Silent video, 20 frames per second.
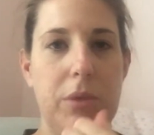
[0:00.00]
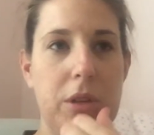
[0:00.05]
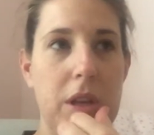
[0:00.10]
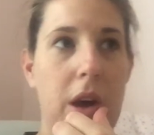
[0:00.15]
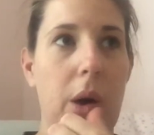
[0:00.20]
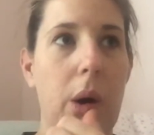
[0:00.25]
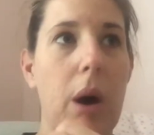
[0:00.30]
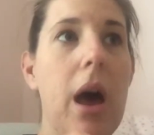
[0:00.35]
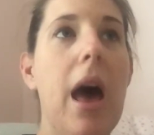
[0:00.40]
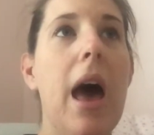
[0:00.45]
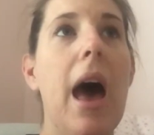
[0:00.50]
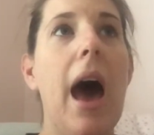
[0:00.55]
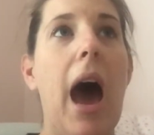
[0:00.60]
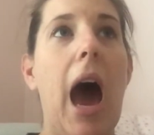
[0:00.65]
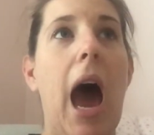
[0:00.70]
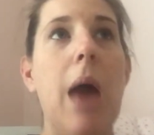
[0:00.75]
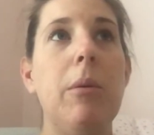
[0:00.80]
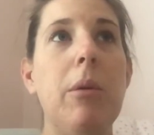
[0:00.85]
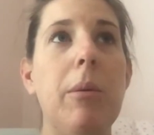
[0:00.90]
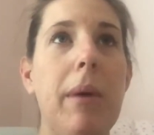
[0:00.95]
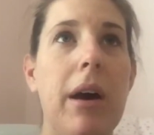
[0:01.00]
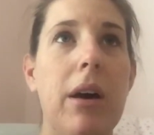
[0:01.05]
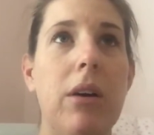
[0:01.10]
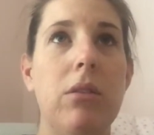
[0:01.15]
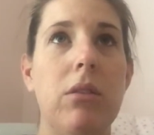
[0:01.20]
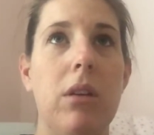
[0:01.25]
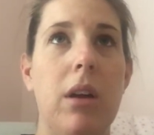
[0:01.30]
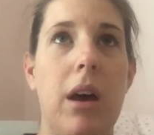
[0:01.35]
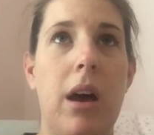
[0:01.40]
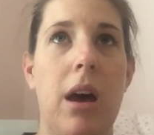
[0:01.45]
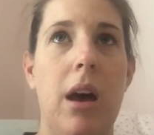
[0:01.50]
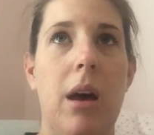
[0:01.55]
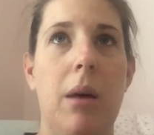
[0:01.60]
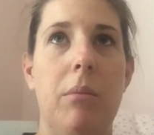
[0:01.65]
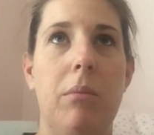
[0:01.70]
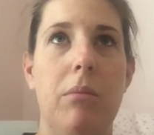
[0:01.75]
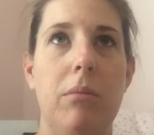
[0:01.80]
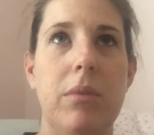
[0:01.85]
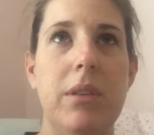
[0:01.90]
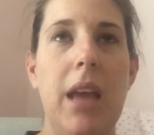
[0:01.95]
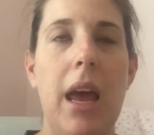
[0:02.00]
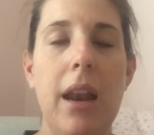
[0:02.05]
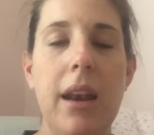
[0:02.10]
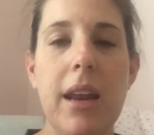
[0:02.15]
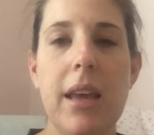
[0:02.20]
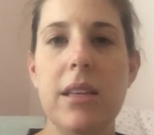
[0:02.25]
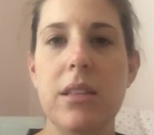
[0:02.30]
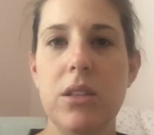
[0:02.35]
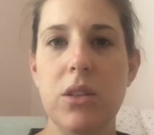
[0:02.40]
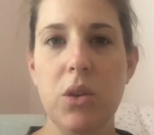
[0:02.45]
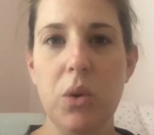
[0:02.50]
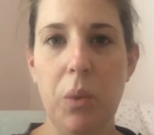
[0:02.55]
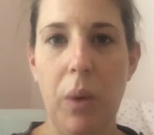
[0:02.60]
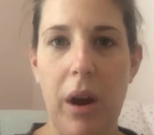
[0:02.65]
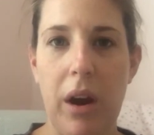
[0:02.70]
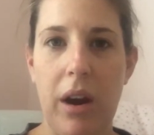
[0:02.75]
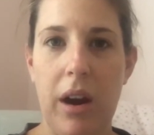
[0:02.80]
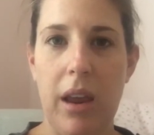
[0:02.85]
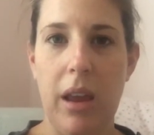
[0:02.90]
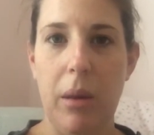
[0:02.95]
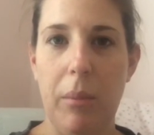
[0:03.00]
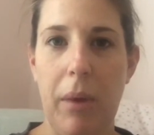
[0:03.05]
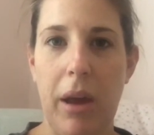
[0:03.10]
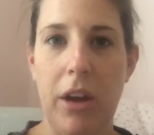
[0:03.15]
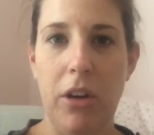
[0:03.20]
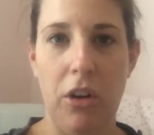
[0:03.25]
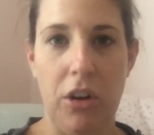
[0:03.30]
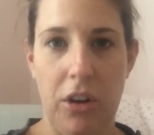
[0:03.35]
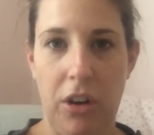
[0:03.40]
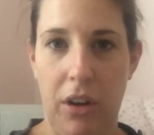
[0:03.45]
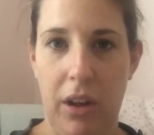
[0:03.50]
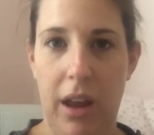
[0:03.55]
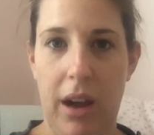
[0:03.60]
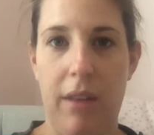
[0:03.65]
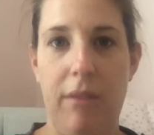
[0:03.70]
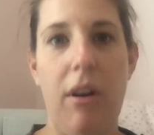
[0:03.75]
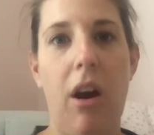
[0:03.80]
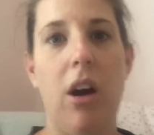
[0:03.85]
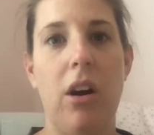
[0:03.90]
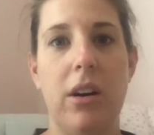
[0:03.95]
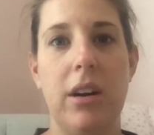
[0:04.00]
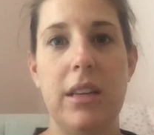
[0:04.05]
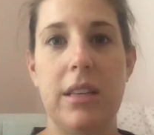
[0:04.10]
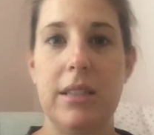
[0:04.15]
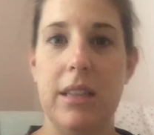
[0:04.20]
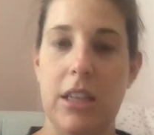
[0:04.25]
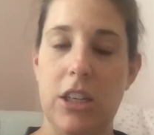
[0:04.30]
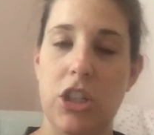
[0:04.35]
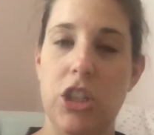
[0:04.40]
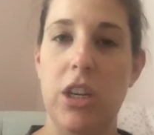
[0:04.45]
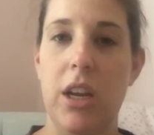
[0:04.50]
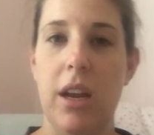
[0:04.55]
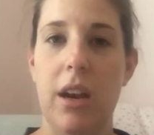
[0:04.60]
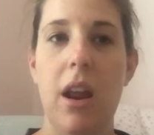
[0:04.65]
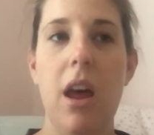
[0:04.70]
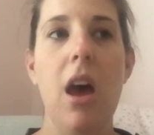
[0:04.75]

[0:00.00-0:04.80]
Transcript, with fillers: So I'm about um, ten days into wearing my girdle, and I've already cinched it